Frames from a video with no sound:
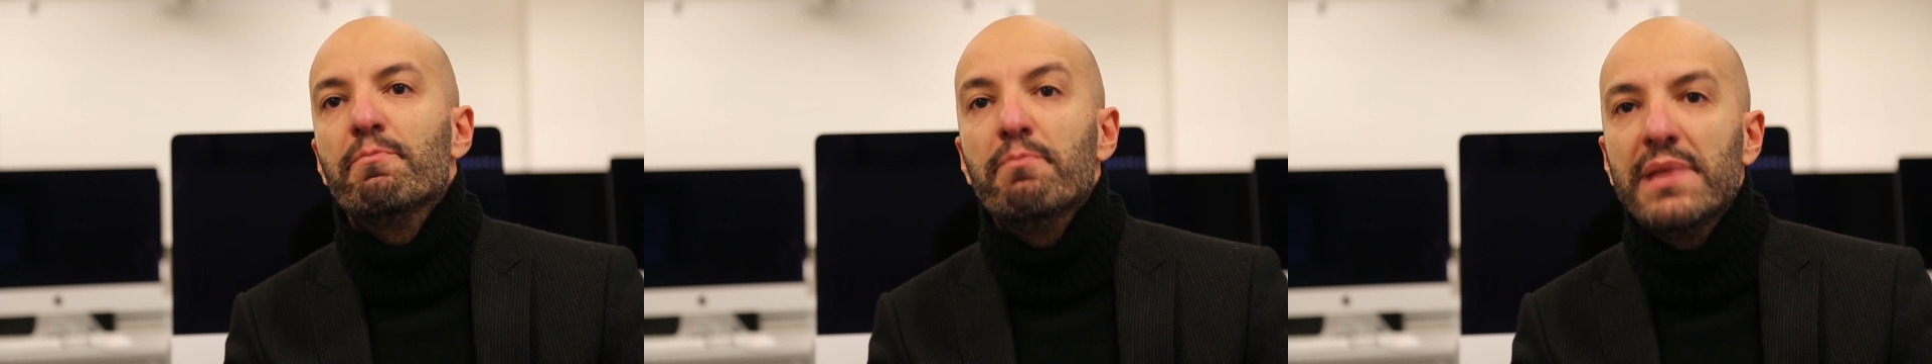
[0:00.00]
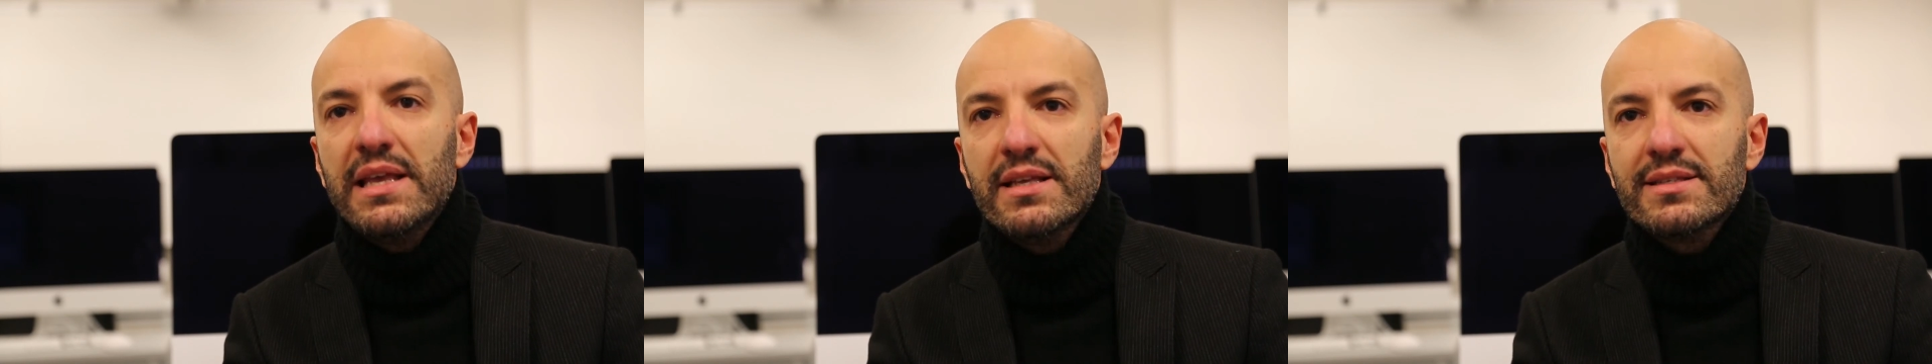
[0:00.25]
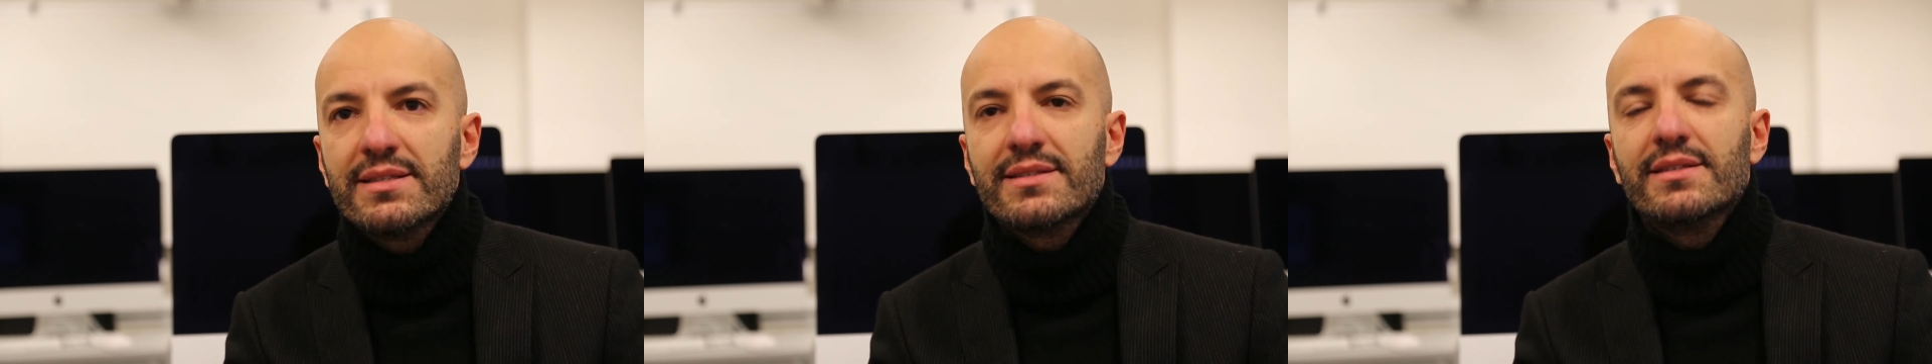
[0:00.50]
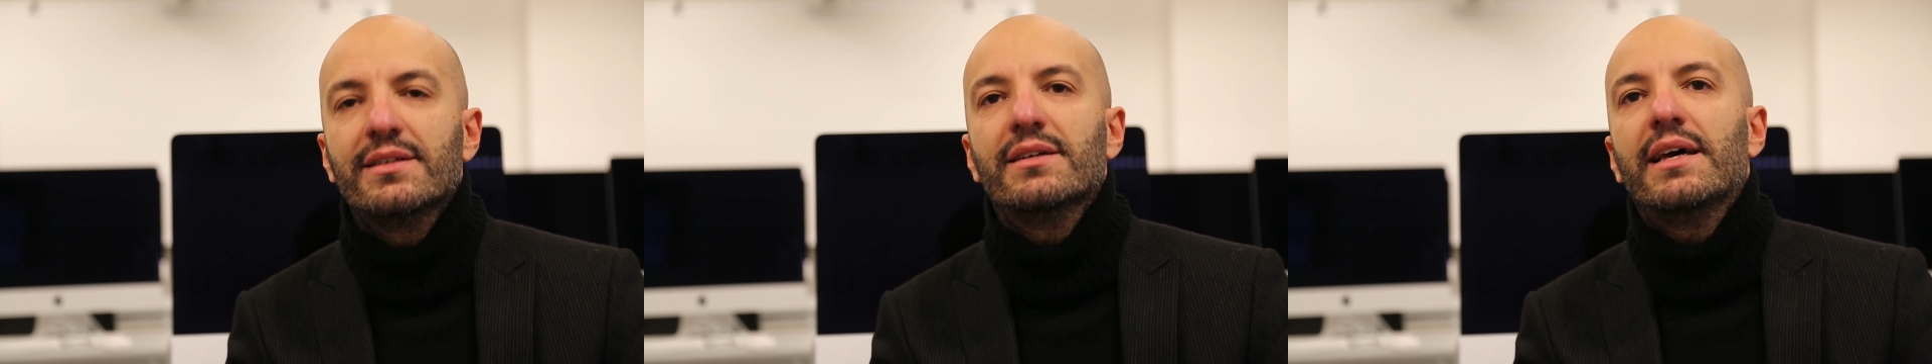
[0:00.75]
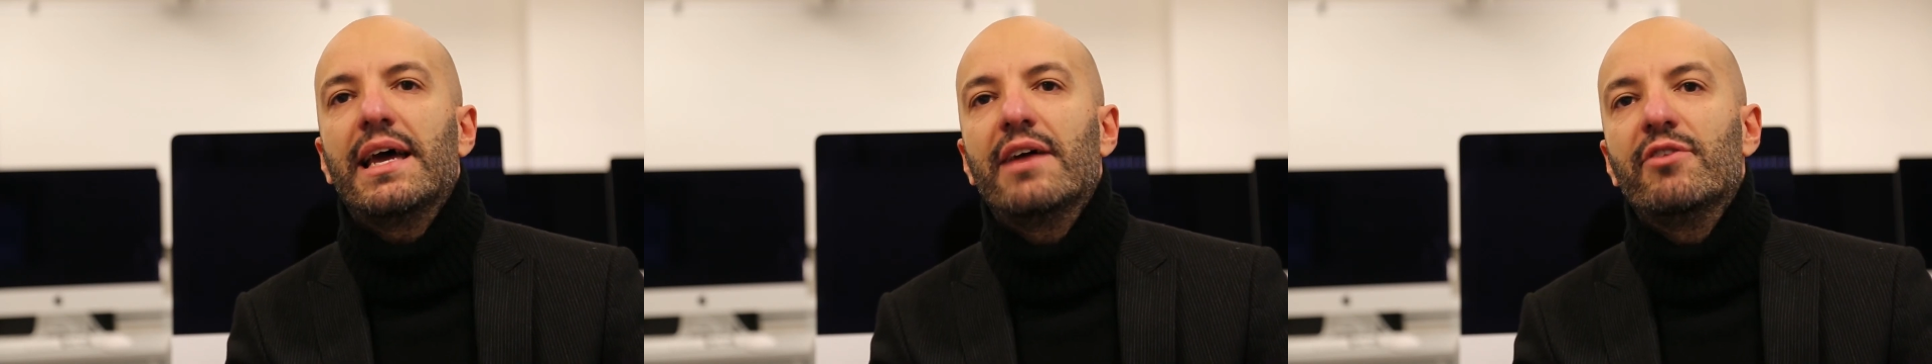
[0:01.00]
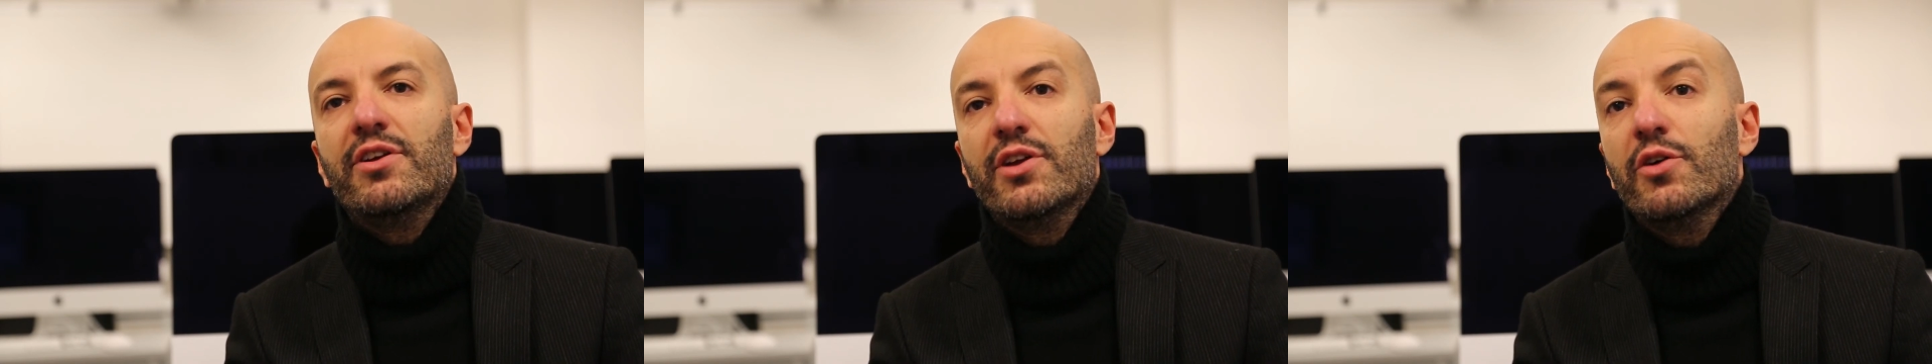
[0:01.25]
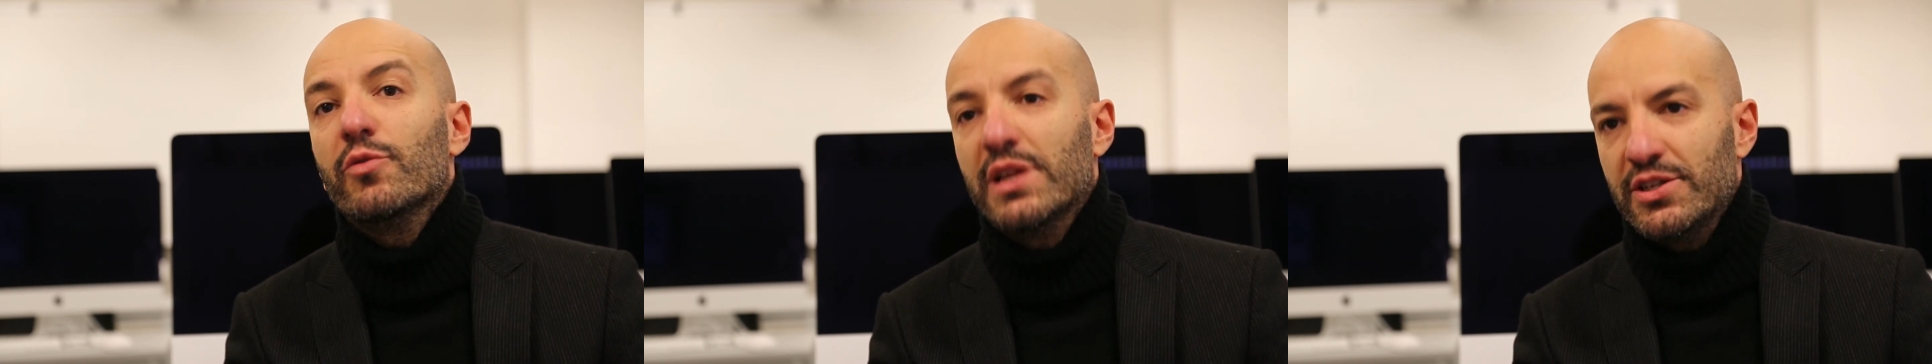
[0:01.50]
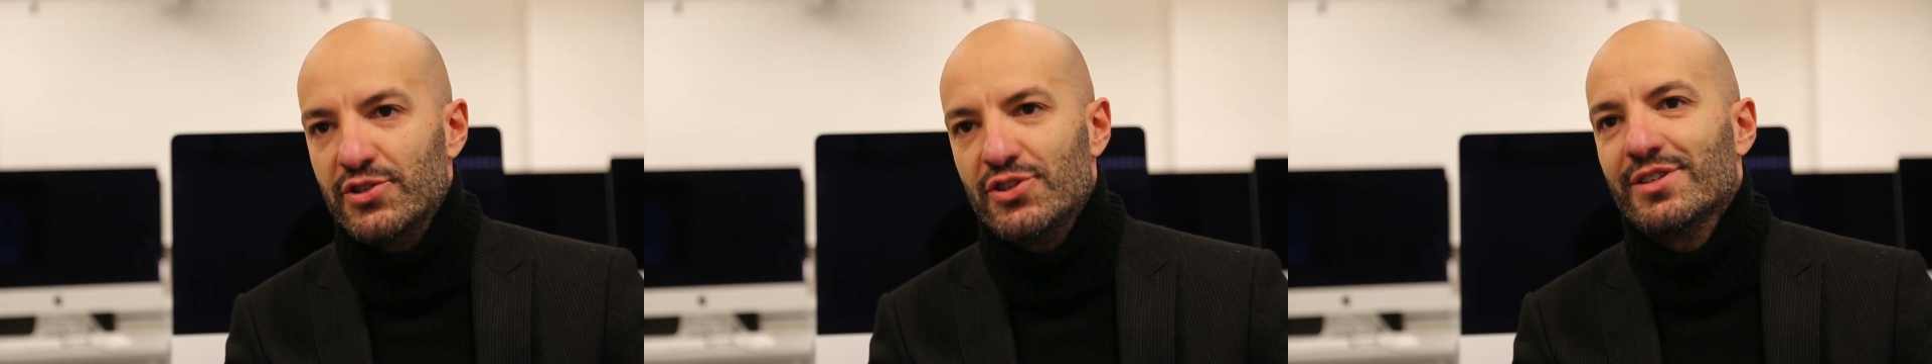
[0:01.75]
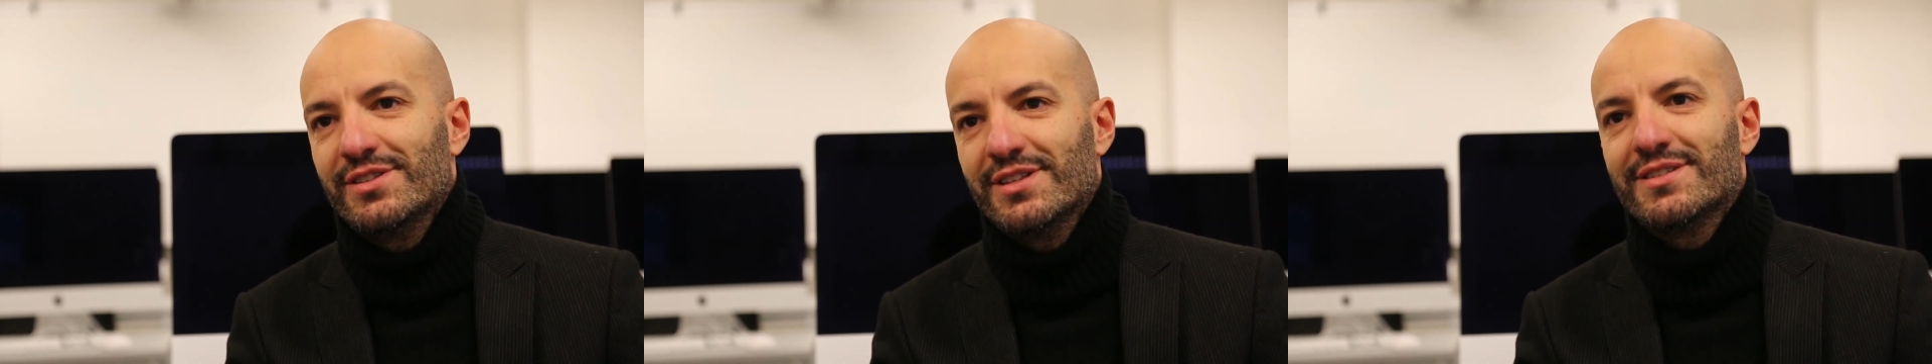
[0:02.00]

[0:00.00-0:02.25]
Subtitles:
means every knowledge